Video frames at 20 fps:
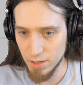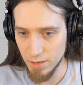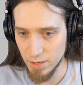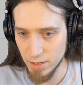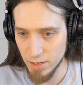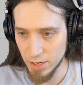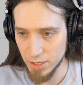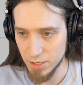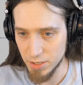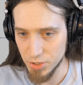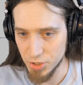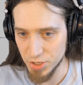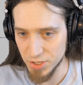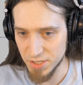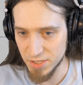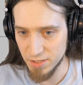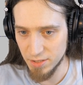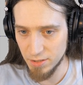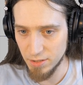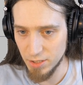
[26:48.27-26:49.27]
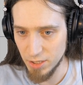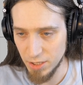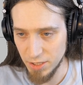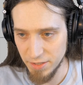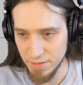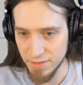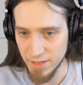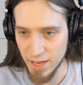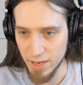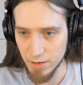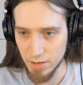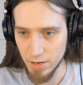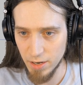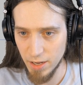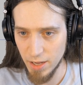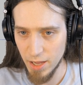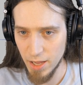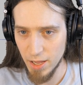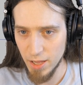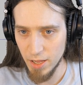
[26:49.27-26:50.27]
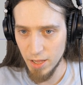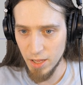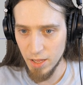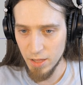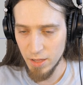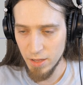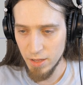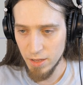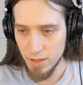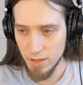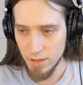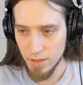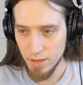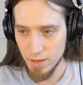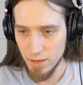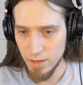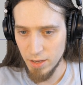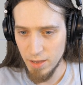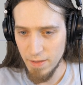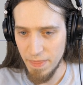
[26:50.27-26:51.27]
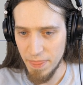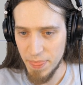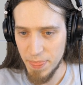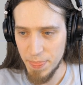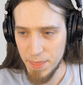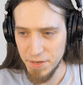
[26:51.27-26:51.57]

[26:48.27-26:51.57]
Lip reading: And I can just delete that. And